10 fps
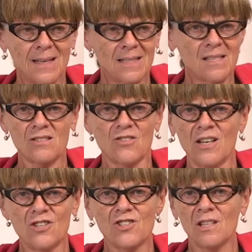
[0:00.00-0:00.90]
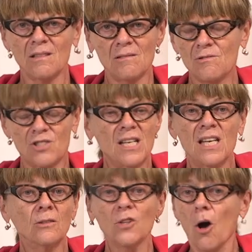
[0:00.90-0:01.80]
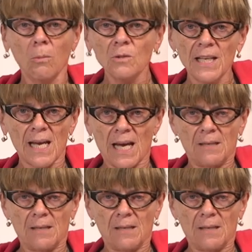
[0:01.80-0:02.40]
It's astonishing she killed only